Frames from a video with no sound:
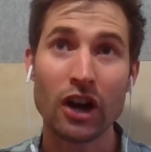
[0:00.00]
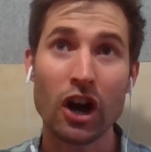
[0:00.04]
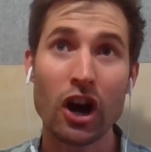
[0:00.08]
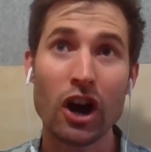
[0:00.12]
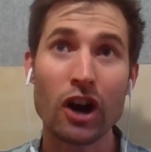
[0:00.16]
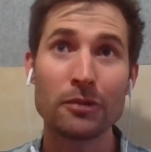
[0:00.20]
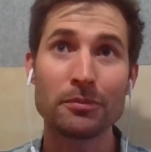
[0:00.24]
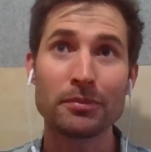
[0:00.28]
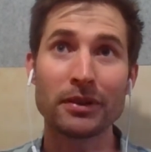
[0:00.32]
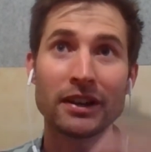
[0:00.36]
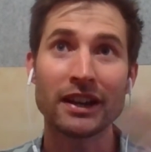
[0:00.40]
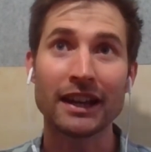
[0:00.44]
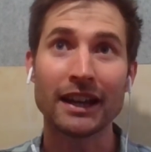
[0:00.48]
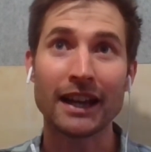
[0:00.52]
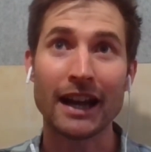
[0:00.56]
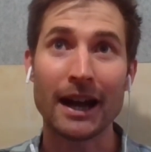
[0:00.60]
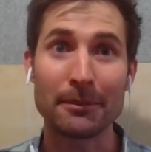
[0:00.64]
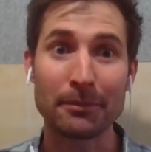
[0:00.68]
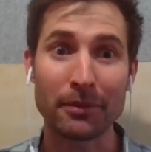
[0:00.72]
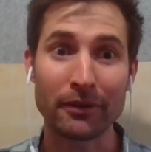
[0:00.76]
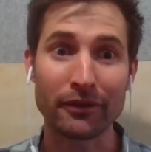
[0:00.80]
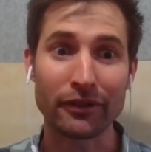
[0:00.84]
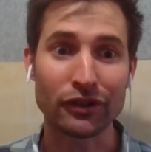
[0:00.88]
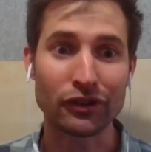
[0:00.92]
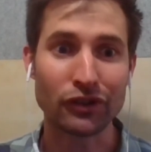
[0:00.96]
opening
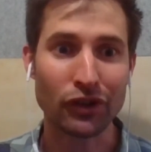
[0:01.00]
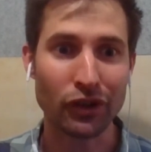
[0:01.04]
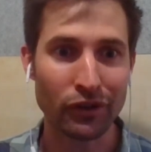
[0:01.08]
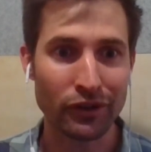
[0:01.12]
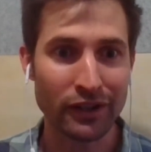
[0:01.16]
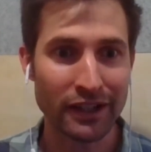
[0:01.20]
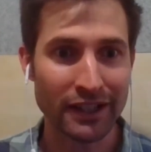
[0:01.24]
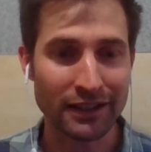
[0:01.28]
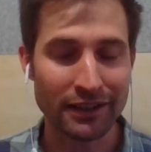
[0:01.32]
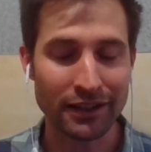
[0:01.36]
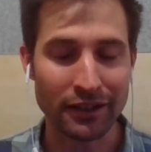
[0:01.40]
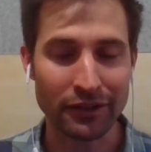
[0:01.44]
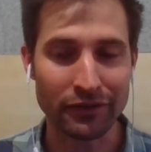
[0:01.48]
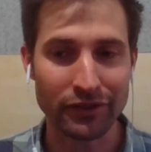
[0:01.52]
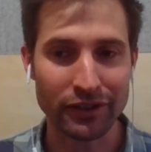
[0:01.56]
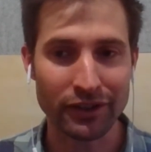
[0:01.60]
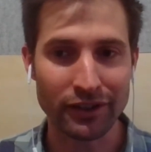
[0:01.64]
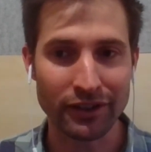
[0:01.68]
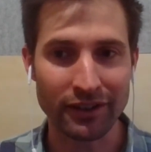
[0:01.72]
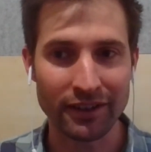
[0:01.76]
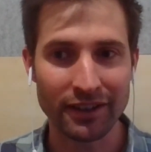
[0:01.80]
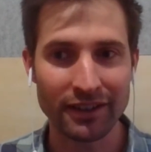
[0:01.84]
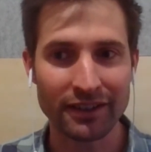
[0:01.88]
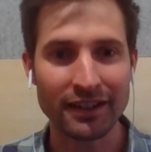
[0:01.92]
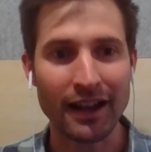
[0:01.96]
up of a totally
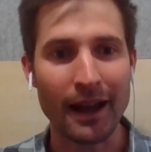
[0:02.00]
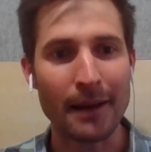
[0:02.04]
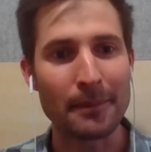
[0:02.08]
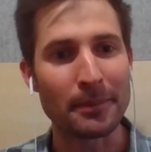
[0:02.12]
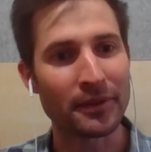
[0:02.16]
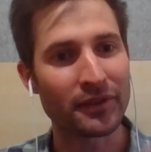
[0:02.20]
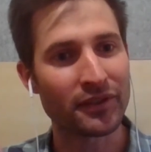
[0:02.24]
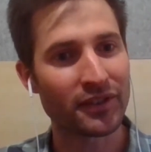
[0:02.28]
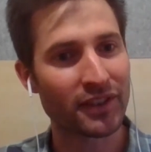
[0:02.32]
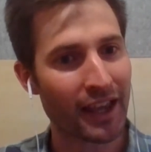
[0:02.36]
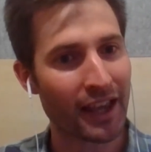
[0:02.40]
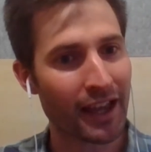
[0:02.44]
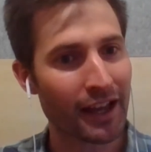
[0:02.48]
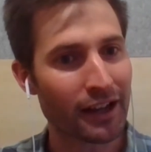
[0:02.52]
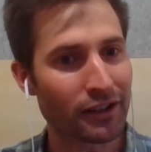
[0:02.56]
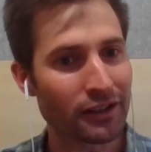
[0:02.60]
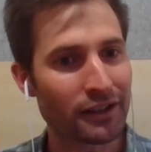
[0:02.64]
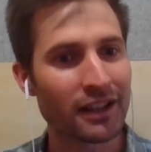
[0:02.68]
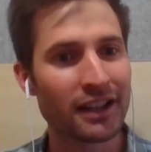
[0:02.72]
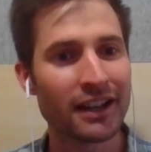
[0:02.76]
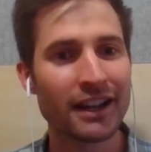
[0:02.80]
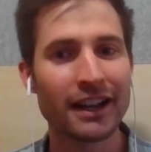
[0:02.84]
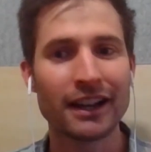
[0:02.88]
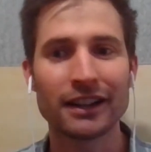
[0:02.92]
different type of scale,